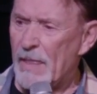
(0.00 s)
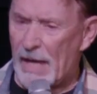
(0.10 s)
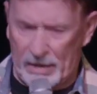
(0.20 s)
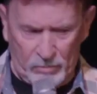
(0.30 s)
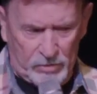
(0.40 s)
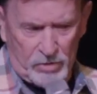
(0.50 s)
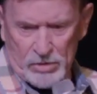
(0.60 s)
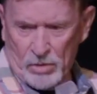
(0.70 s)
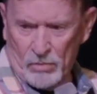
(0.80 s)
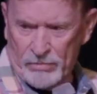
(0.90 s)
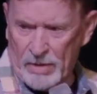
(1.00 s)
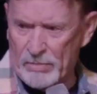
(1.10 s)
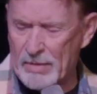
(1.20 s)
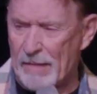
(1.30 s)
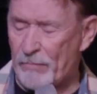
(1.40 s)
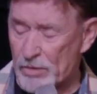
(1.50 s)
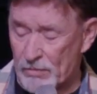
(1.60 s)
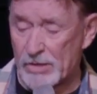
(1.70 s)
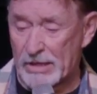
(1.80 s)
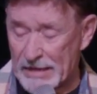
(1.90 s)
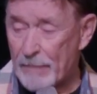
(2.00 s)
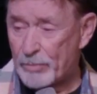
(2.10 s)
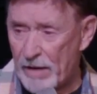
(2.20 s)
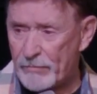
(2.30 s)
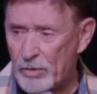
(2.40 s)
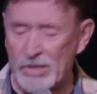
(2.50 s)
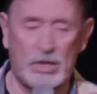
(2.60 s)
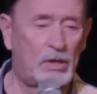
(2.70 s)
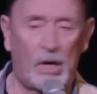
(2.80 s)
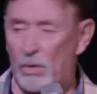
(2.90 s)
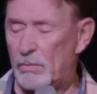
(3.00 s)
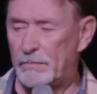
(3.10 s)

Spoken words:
I went through this whole thing. First of all, I said, can I pray for you? He said, no.